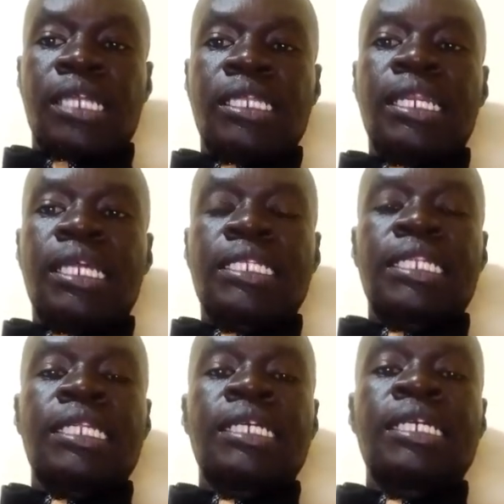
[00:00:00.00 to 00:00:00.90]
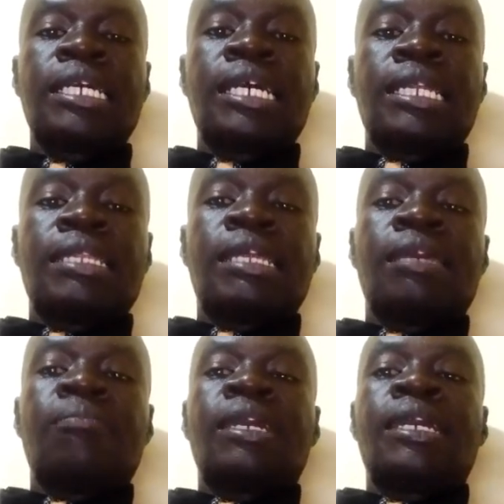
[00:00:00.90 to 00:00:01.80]
Then lastly,
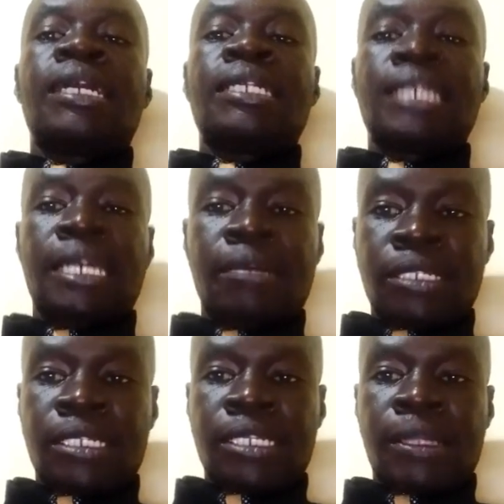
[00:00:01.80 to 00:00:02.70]
they may attempt